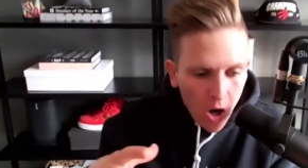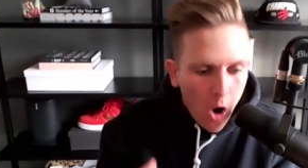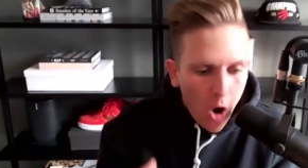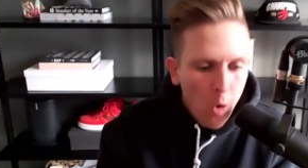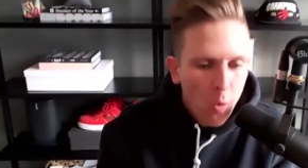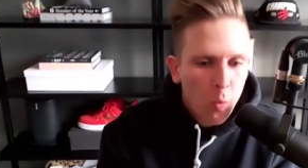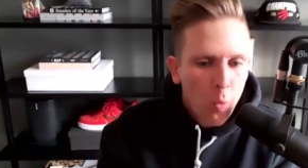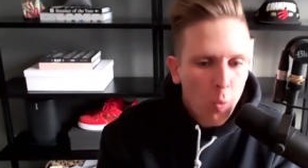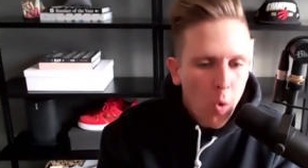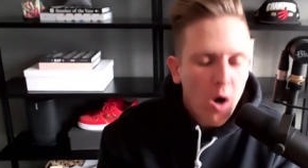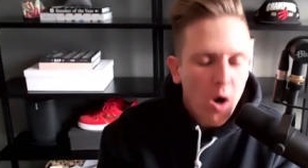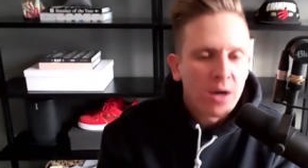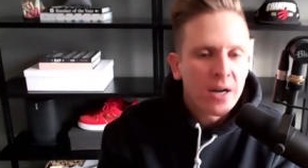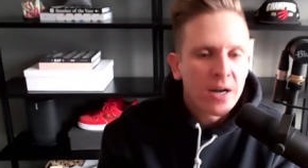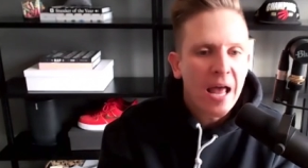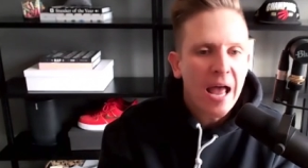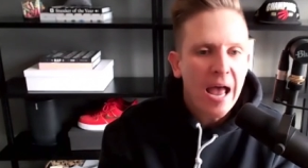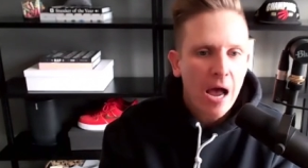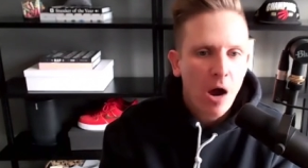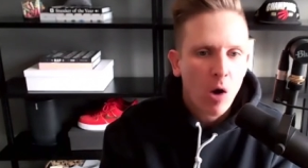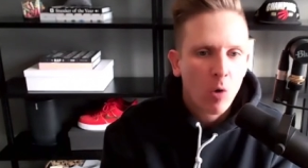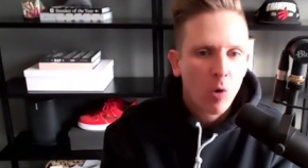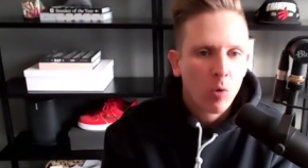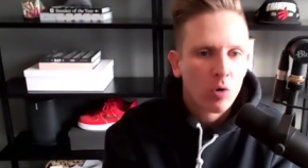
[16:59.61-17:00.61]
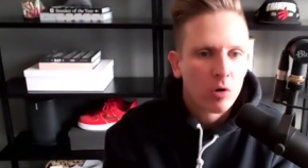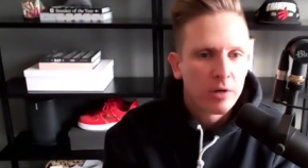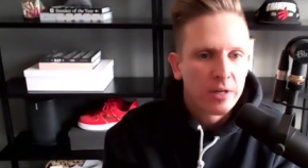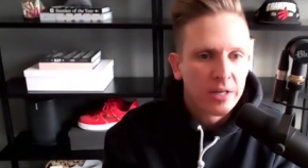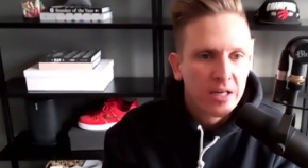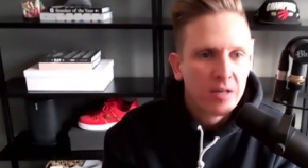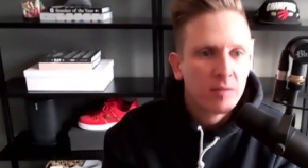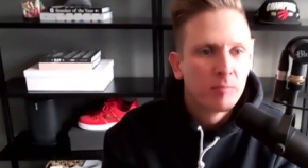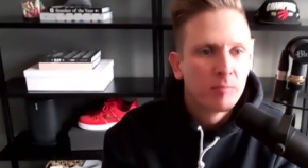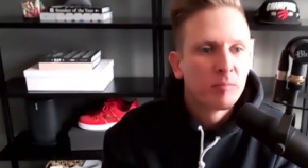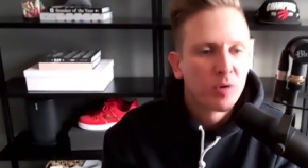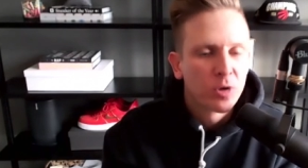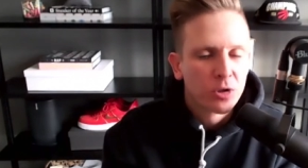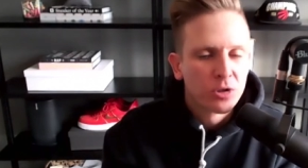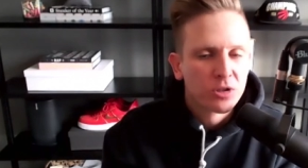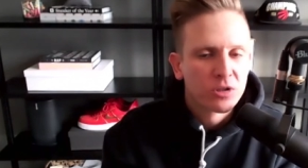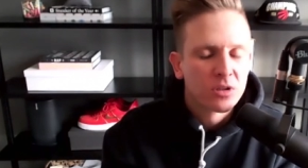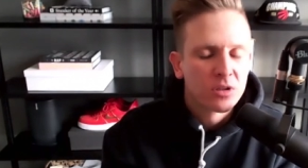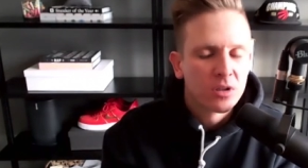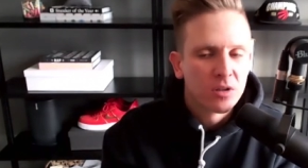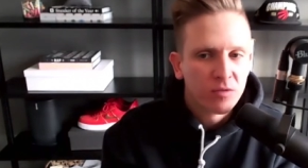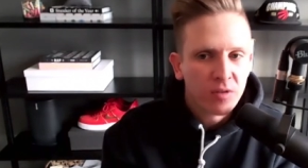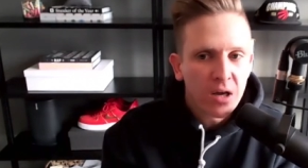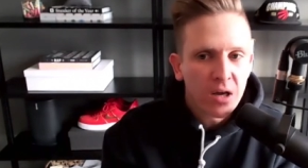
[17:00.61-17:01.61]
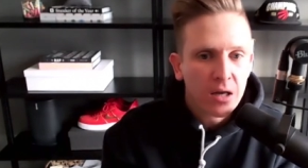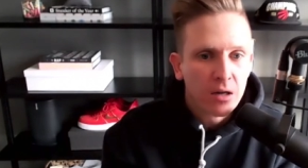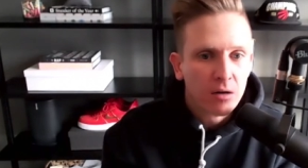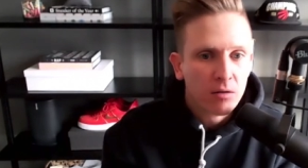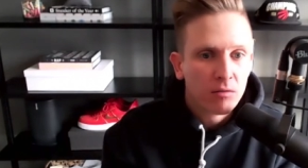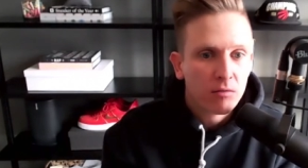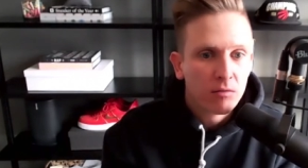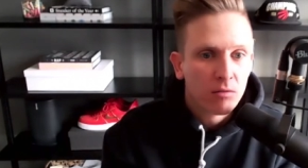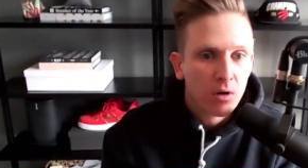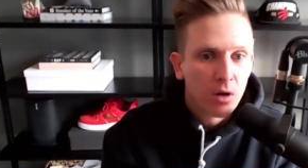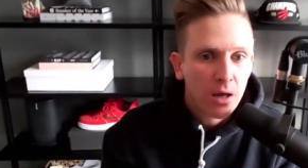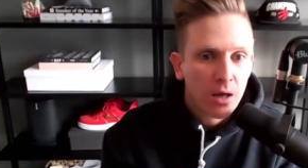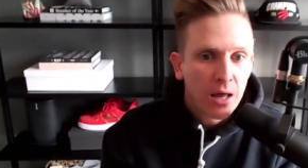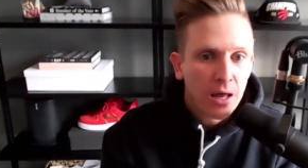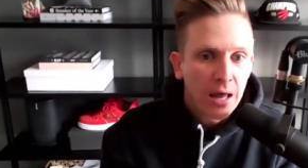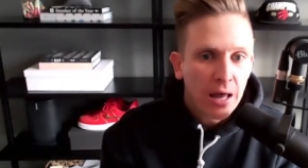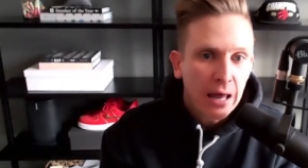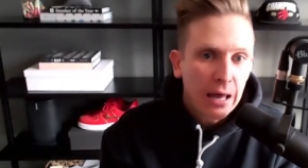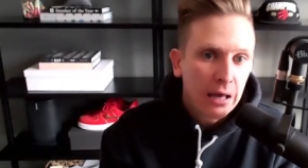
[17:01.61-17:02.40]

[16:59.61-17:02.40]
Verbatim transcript: a one hour in person event. Yeah.